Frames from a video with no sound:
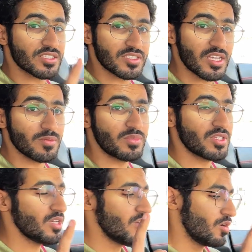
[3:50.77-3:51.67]

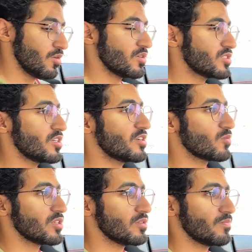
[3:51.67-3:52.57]
except on the
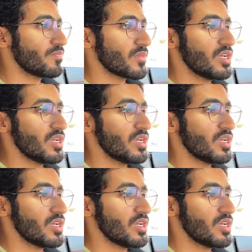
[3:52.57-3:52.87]
steering wheel.